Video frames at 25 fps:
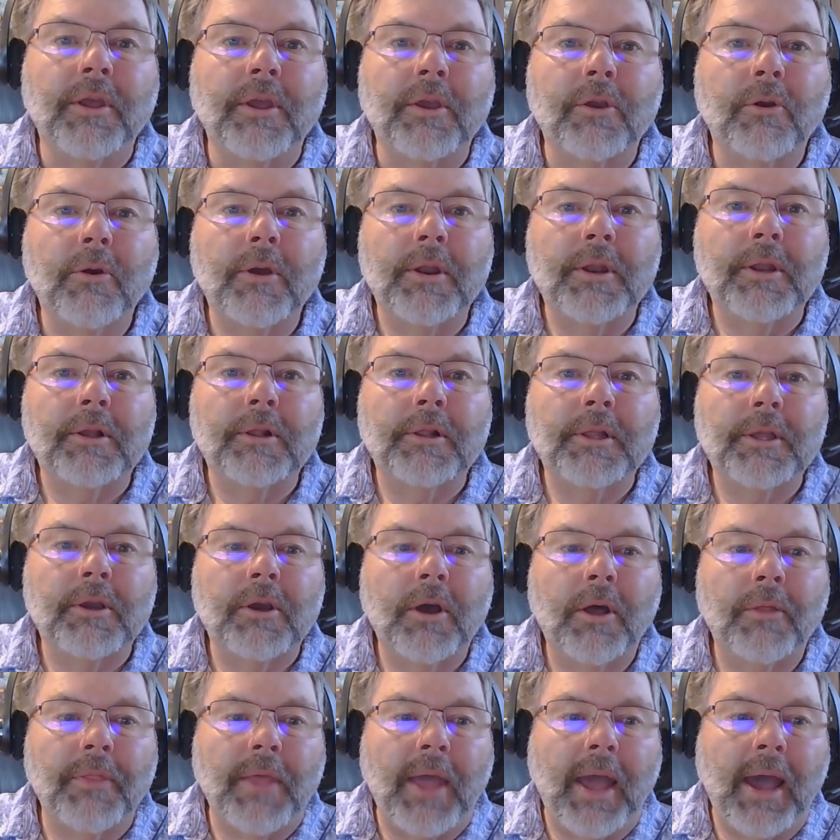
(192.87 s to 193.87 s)
Go ahead and click
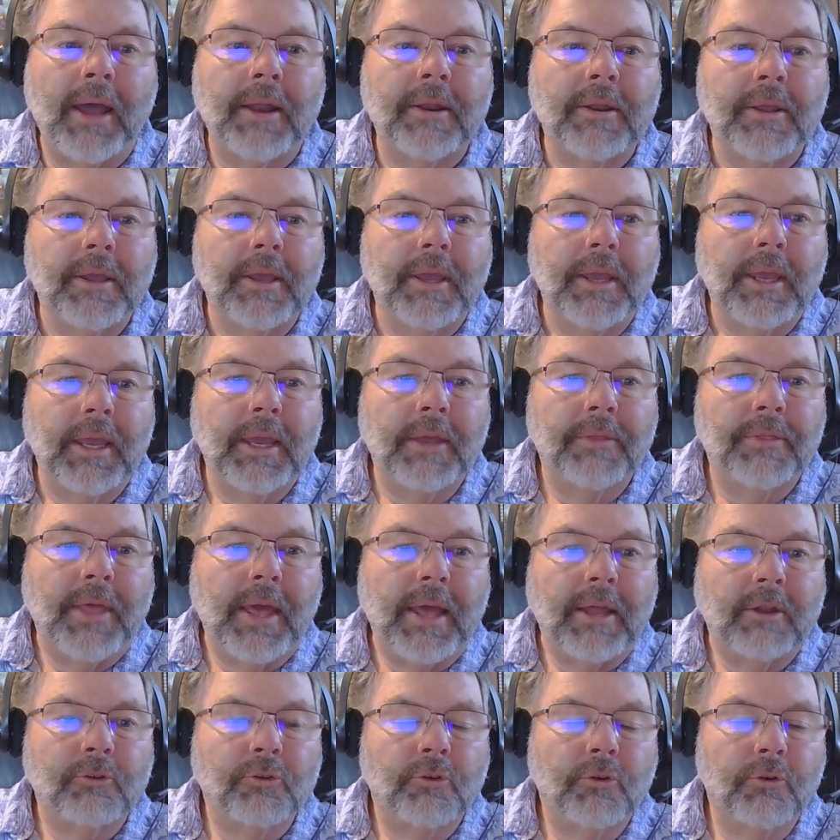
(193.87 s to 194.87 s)
on that, and
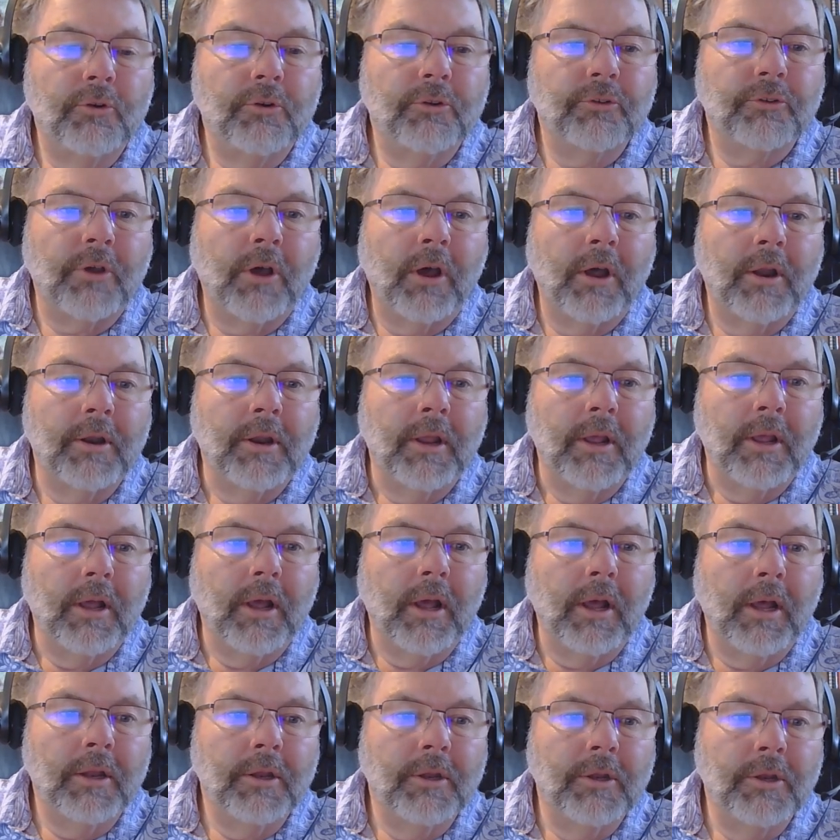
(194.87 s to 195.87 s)
that turns on
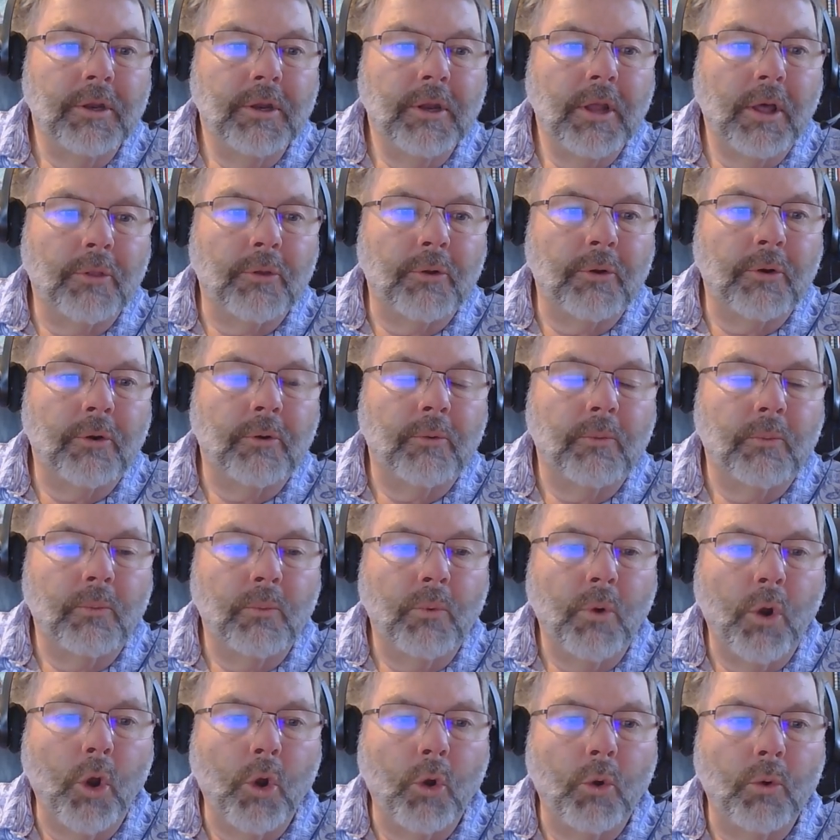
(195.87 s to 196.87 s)
another
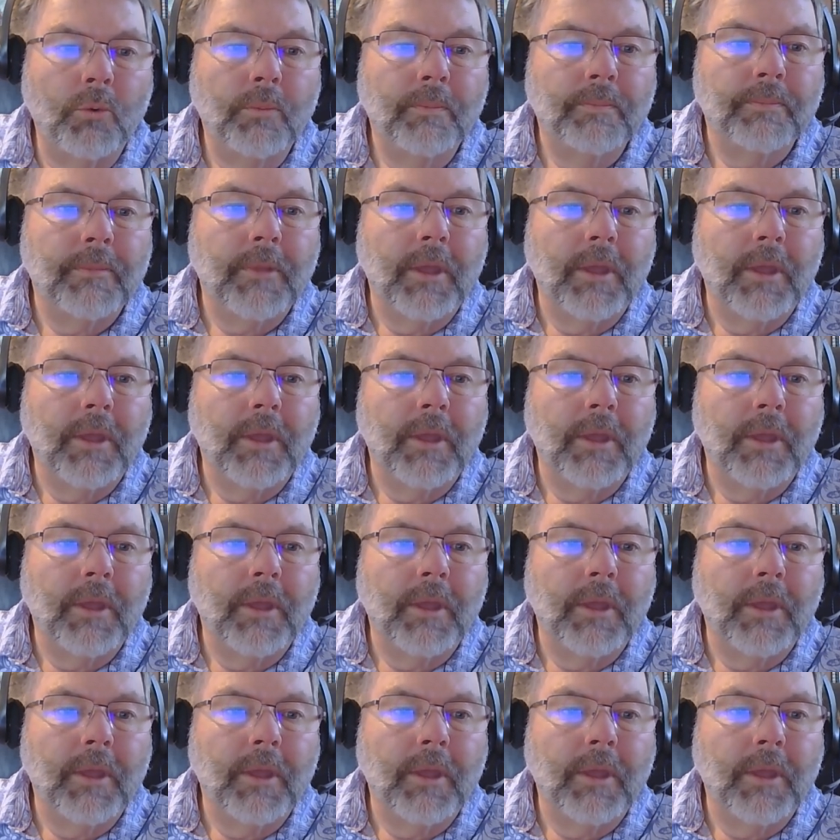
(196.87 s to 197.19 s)
row,